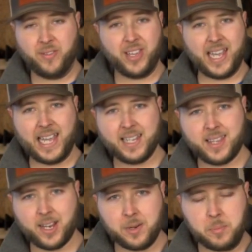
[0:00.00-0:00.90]
If you head
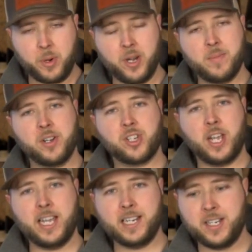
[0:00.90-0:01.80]
there, pretty much
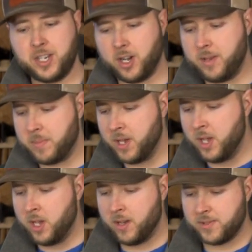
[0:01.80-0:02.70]
any type
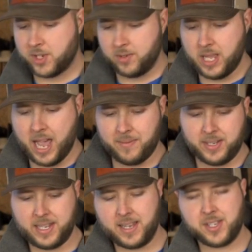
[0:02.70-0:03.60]
of stone they have
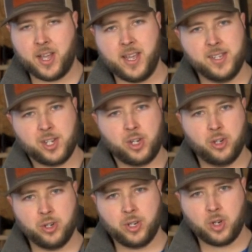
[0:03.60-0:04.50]
on that site is a
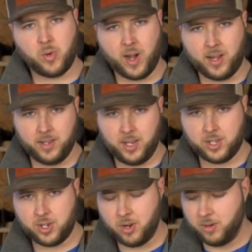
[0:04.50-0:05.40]
good quality
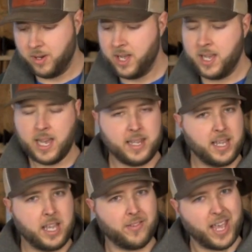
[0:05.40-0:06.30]
stone, and they
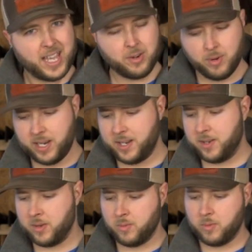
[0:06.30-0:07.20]
give
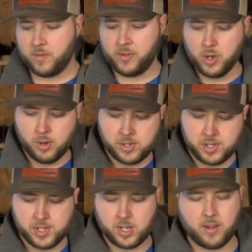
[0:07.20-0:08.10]
handwritten reviews
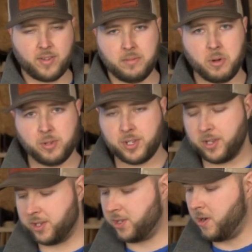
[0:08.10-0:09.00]
and stuff on most of
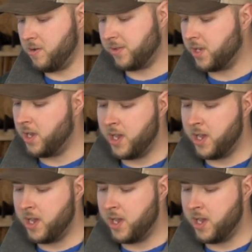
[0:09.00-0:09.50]
the stones.